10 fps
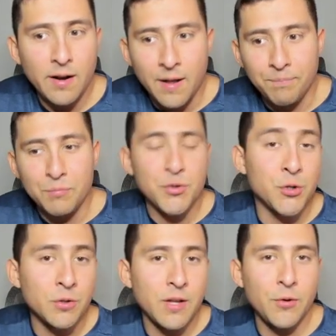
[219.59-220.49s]
I'm
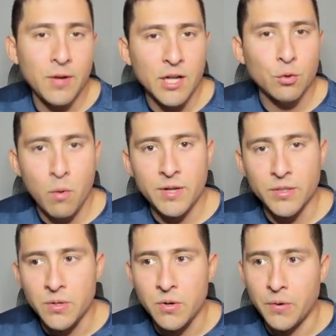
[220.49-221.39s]
sure that you guys wanted
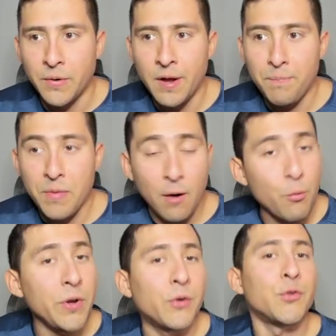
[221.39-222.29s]
to know that
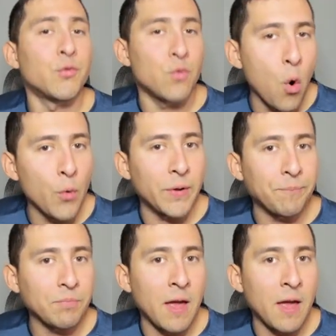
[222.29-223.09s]
we are growing.